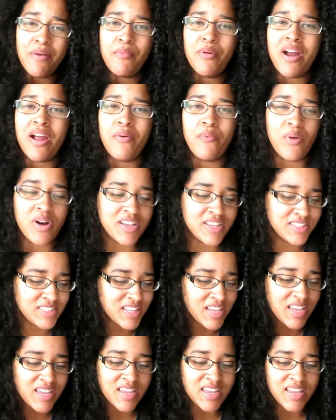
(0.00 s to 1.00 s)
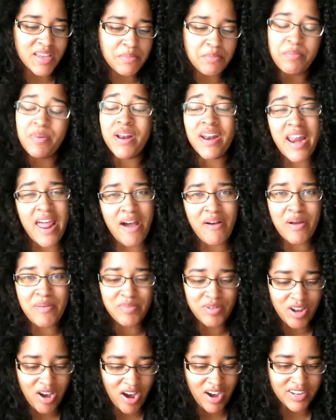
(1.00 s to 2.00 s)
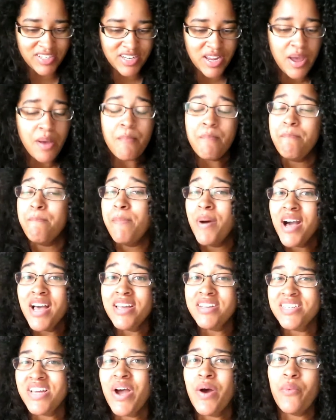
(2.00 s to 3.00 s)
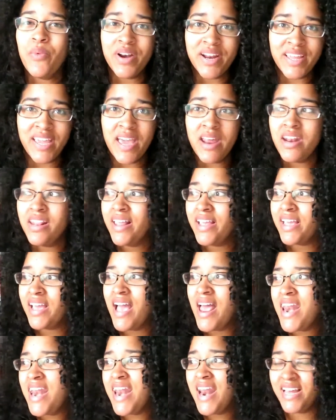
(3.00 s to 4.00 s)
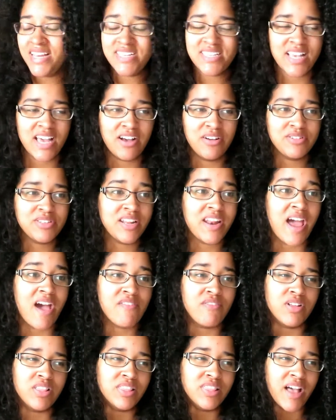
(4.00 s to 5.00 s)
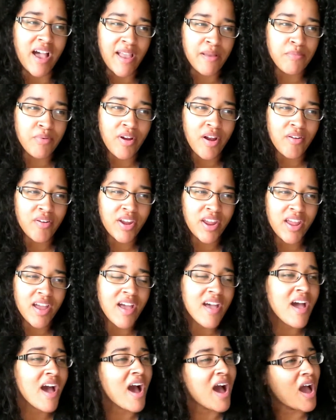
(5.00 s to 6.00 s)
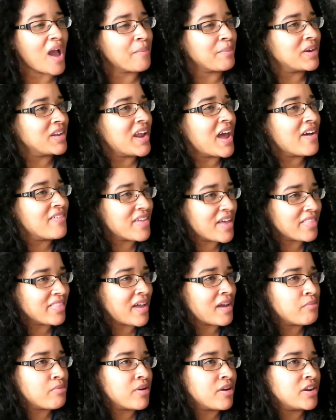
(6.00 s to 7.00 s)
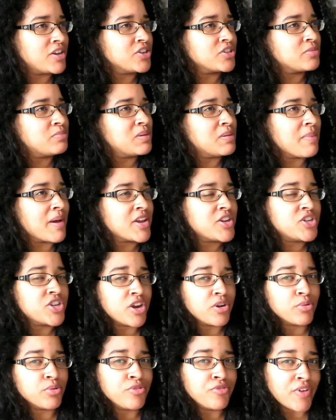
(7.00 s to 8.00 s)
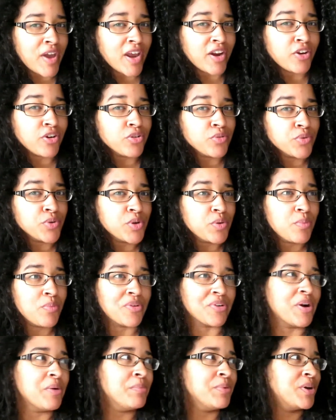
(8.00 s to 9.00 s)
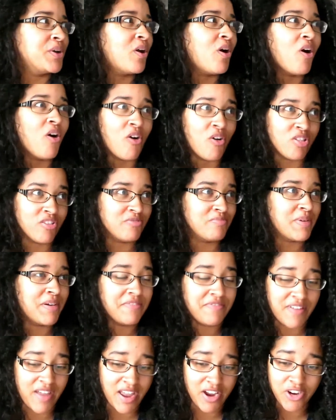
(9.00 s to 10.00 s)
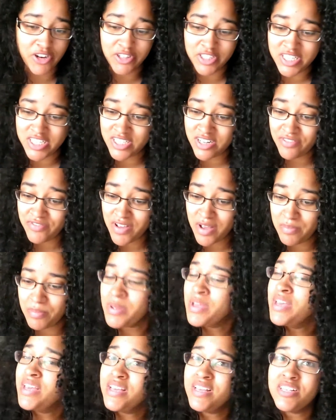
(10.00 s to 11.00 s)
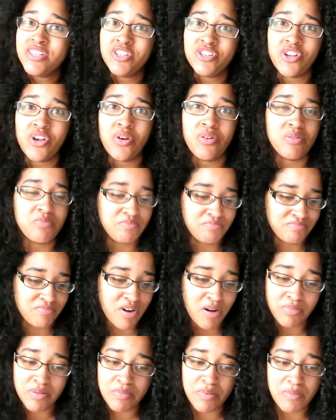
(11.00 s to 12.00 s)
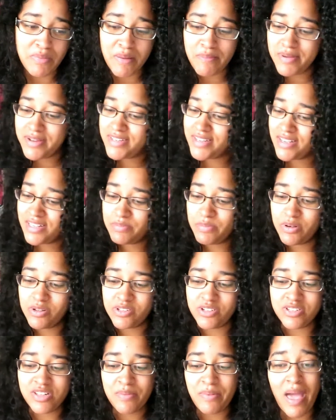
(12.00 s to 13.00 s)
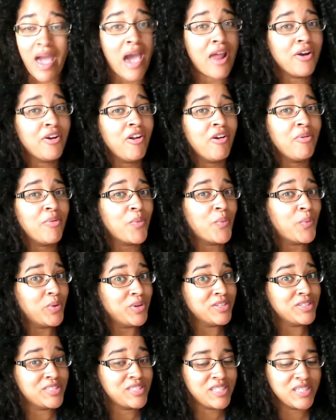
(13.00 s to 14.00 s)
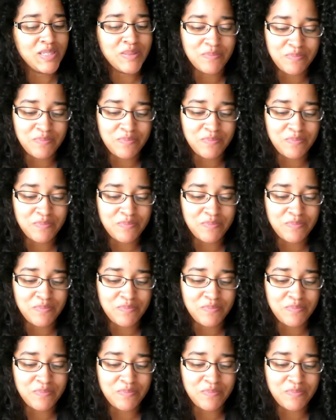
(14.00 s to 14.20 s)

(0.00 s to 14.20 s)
where I was, but now I'm not. But when I get like a nice house and have a library, I'm gonna have that library just be my general fangirl room where I'll put all of my fangirly stuff up. So I'll probably put my BTS posters up. I don't know. We'll see.